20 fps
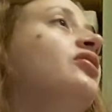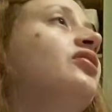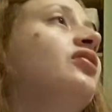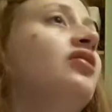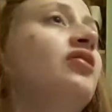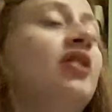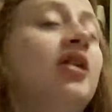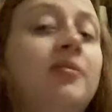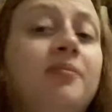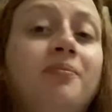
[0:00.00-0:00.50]

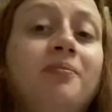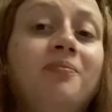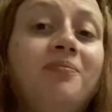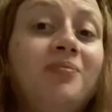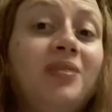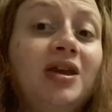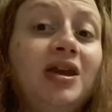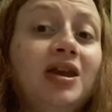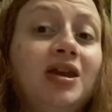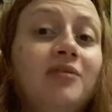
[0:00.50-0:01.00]
So that
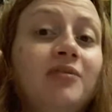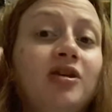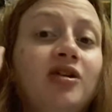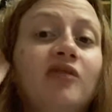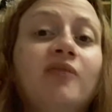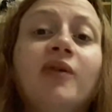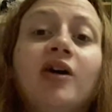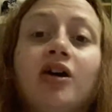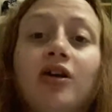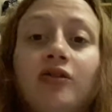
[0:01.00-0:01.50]
peed me
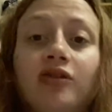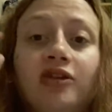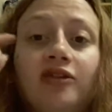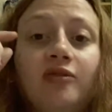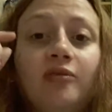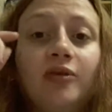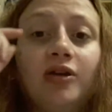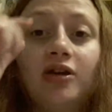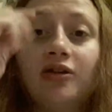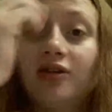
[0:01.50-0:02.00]
off. But
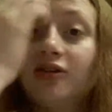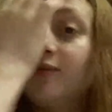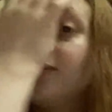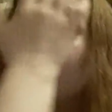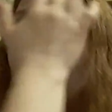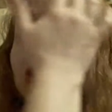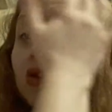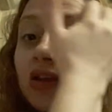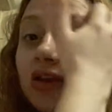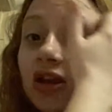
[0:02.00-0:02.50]
we only
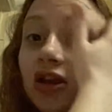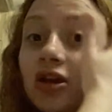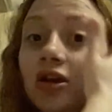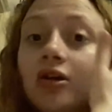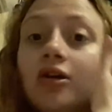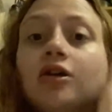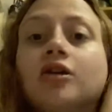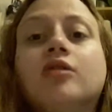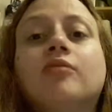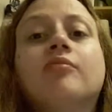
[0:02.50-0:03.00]
spotted it like
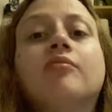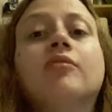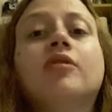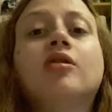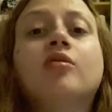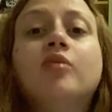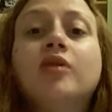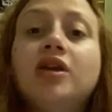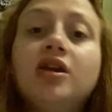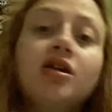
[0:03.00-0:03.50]

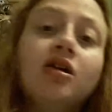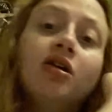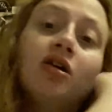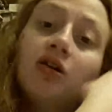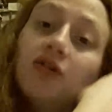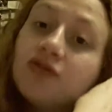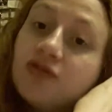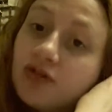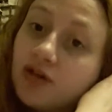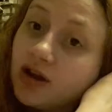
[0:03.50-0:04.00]
a week
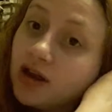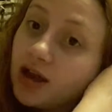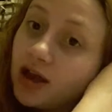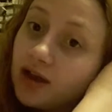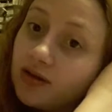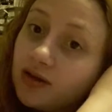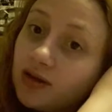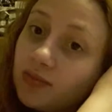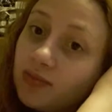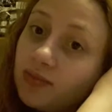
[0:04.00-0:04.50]
after I
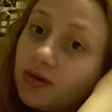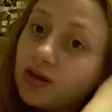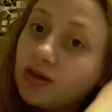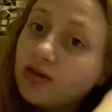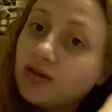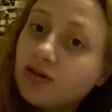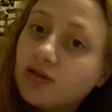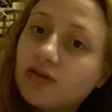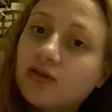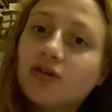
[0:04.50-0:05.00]
had him
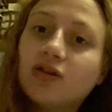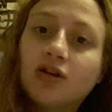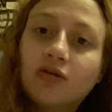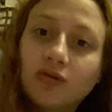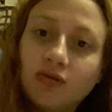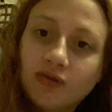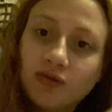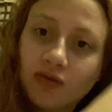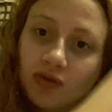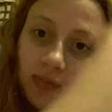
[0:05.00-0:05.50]
because, you
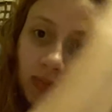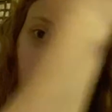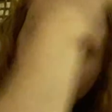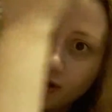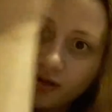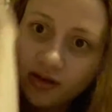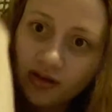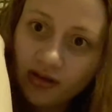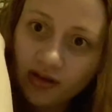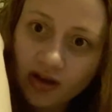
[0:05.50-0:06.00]
know, of all the
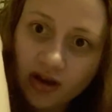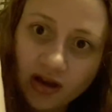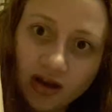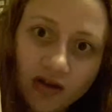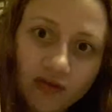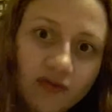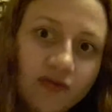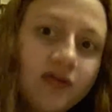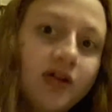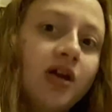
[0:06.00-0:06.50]
blood and
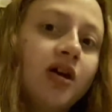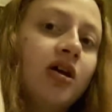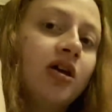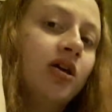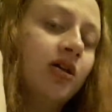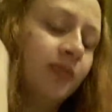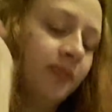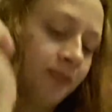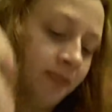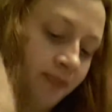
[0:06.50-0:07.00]
stuff.
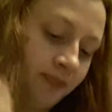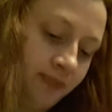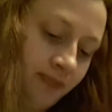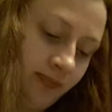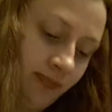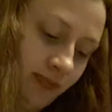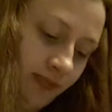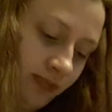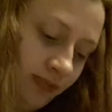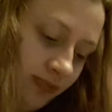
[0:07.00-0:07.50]
So
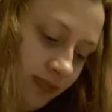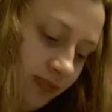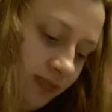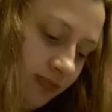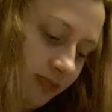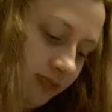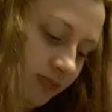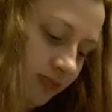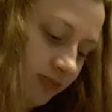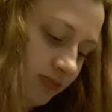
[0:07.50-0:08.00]

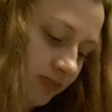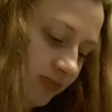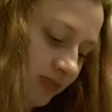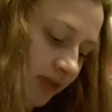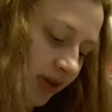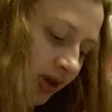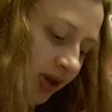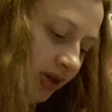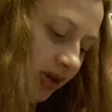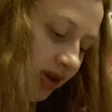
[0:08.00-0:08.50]

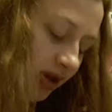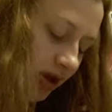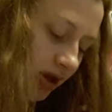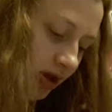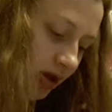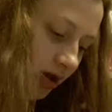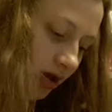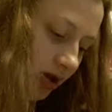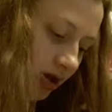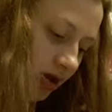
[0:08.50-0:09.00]
he
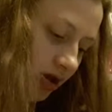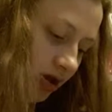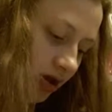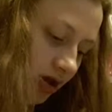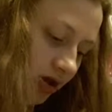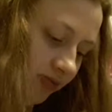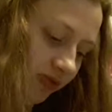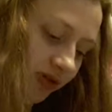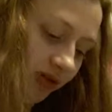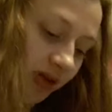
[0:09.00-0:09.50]

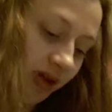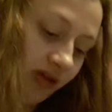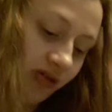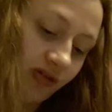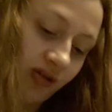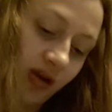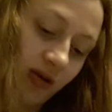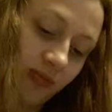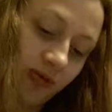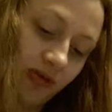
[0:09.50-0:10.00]
had
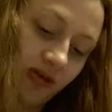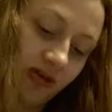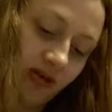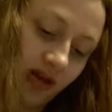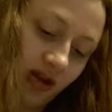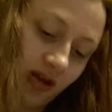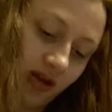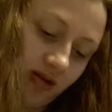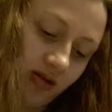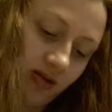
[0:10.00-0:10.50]
scraped on his
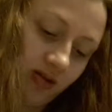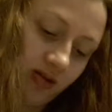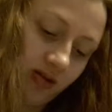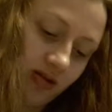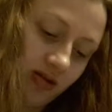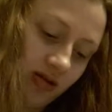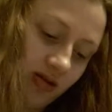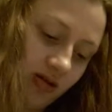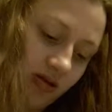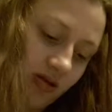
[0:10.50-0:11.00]
head,
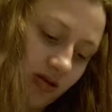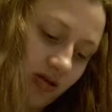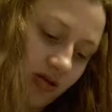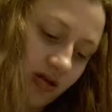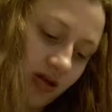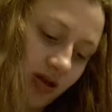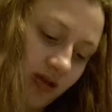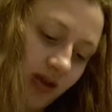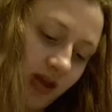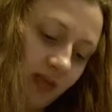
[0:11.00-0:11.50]

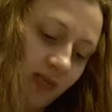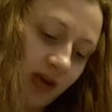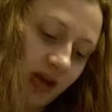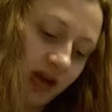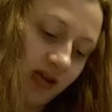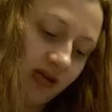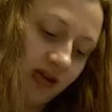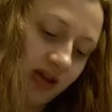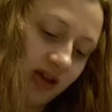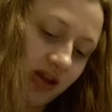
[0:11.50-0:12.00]
and that
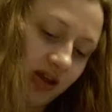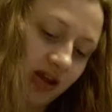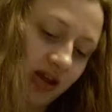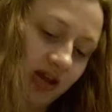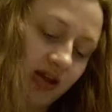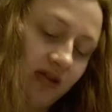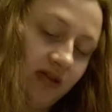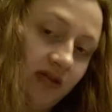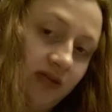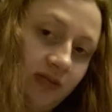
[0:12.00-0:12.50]
made
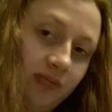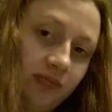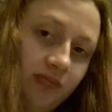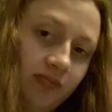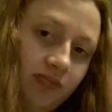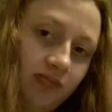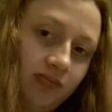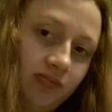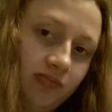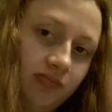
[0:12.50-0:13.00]
his
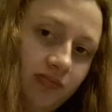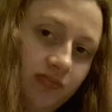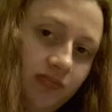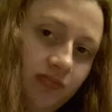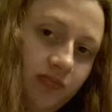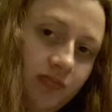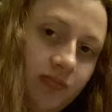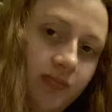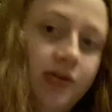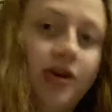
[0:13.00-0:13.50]

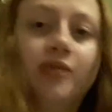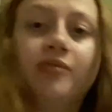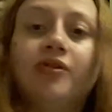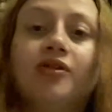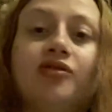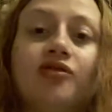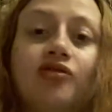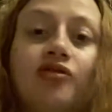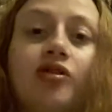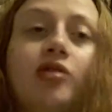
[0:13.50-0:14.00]
blood
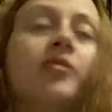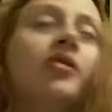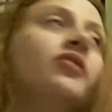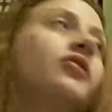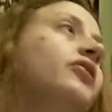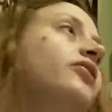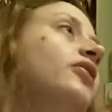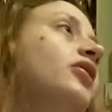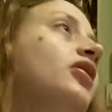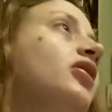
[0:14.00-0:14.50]
pressure drop,
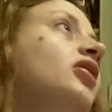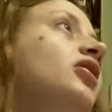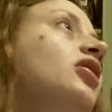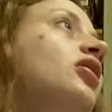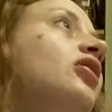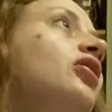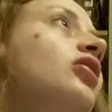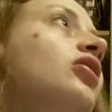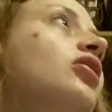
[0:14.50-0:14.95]
and then they